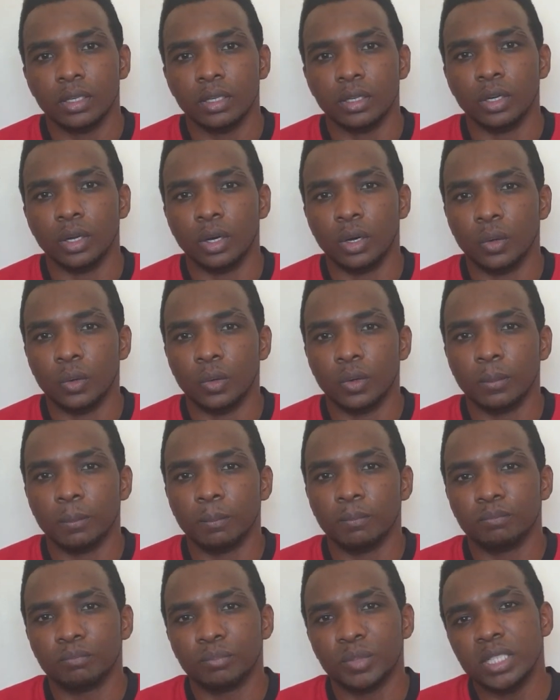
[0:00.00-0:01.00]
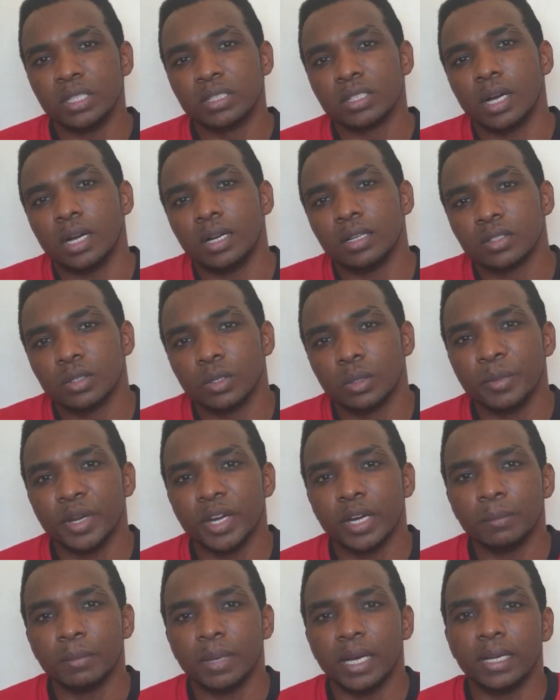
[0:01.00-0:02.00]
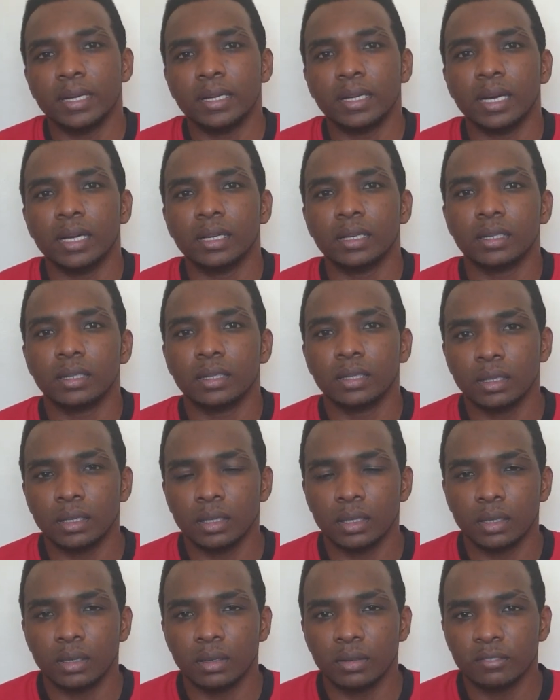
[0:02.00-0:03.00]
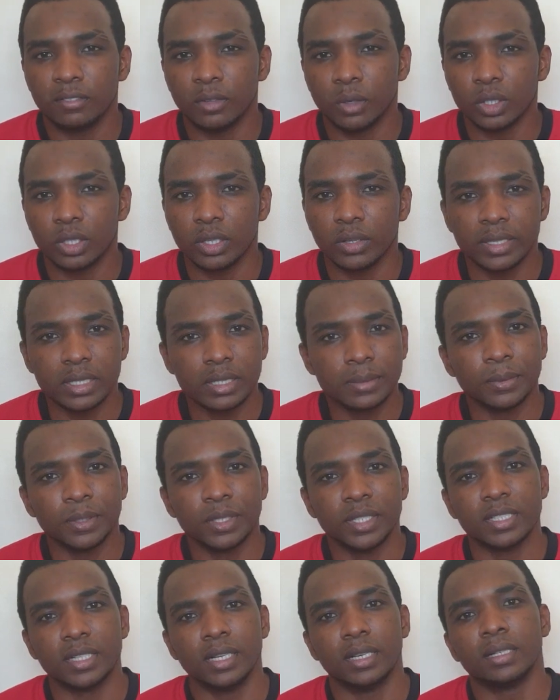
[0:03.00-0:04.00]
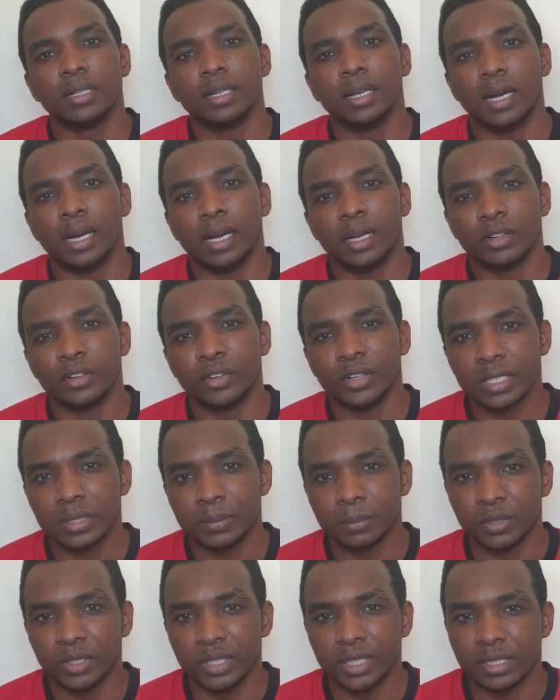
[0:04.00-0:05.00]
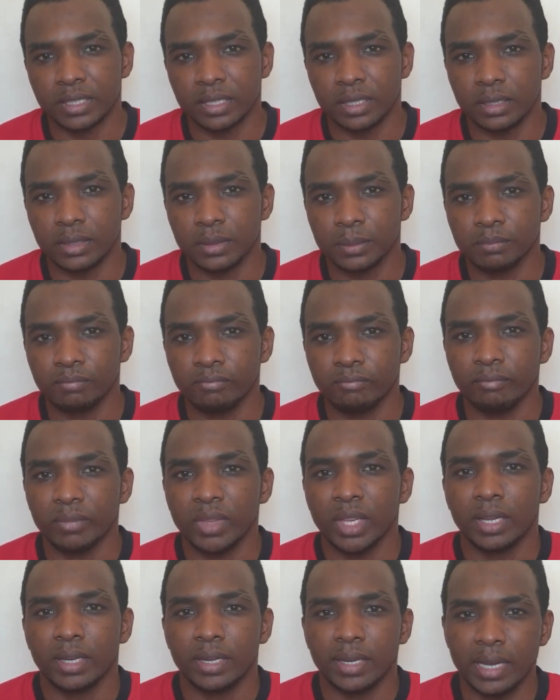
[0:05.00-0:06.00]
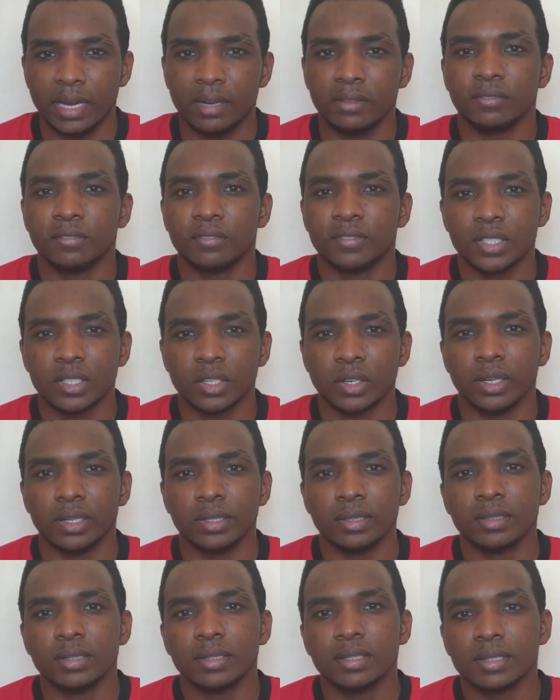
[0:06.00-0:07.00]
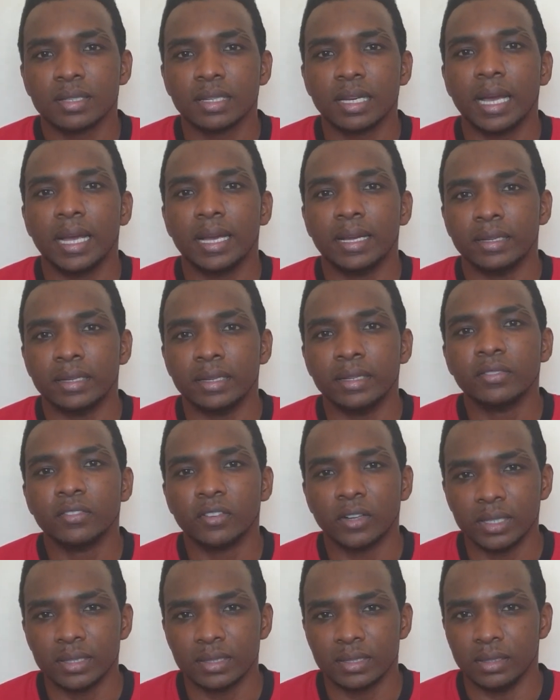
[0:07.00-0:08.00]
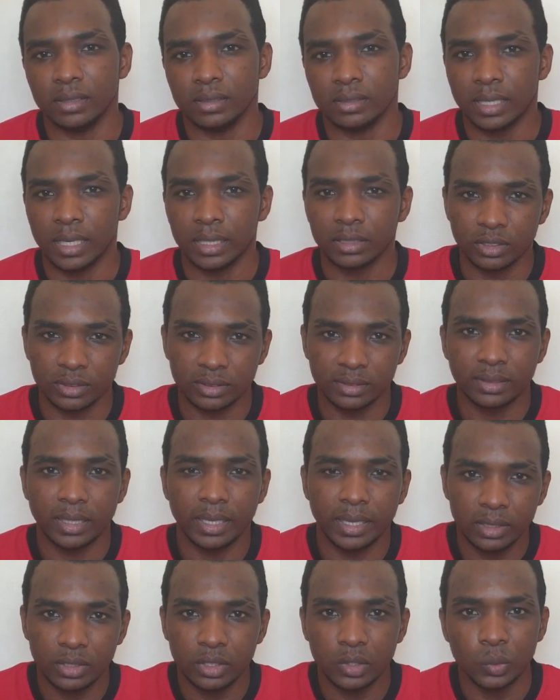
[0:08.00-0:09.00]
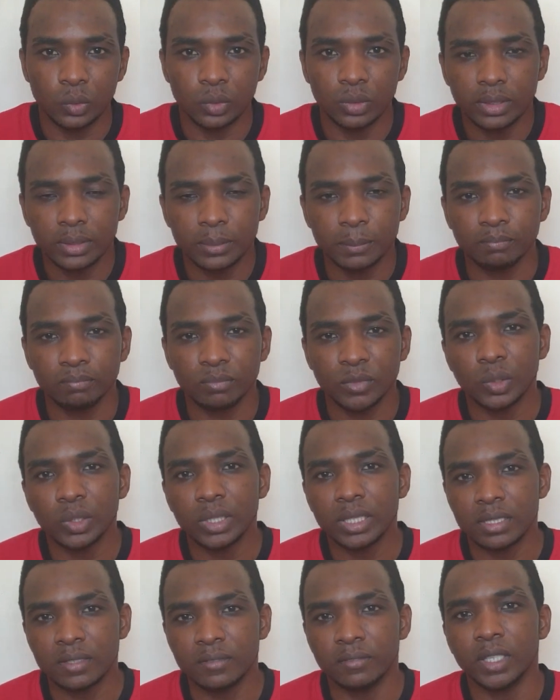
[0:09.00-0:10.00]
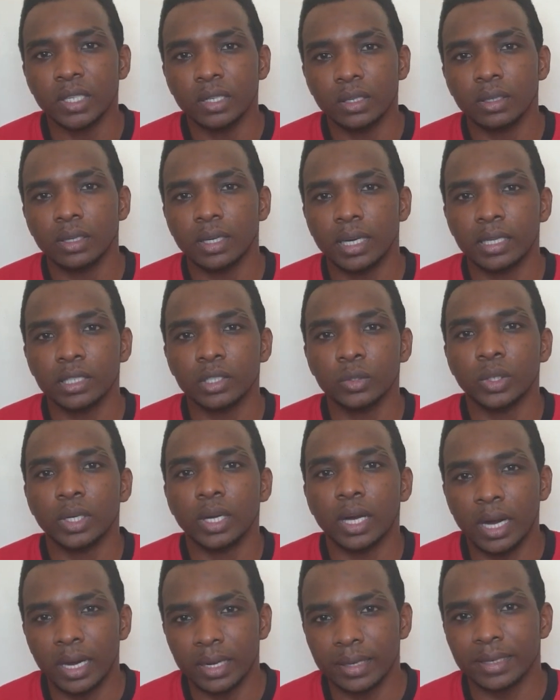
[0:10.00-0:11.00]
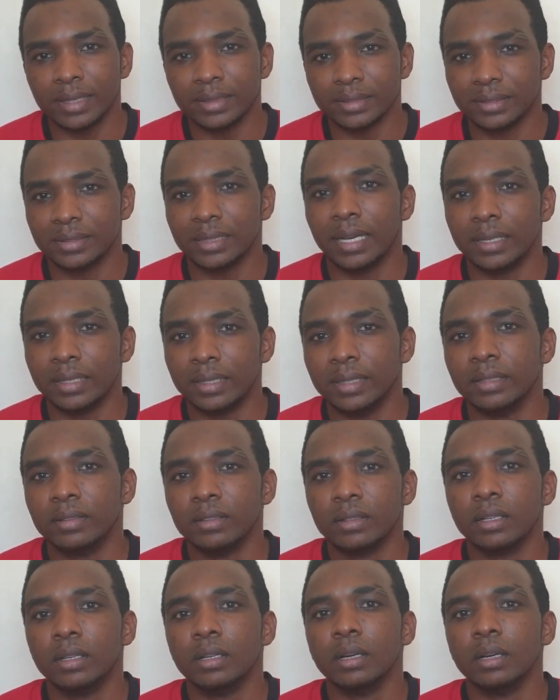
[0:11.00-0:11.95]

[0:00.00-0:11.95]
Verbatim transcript: Now, please also bear in mind that photorespiration and respiration, they have certain slight differences, and just stay tuned to this video and you will understand it